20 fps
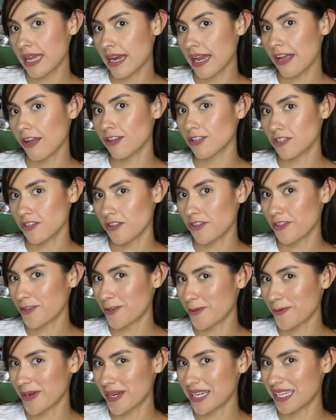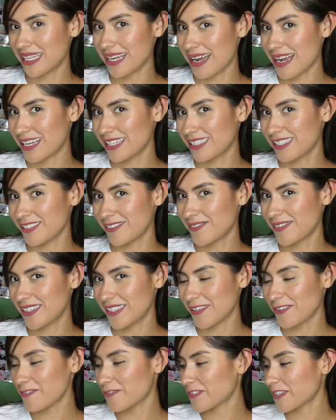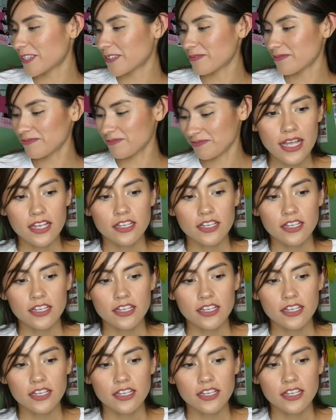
and I also threw in a dash of silver.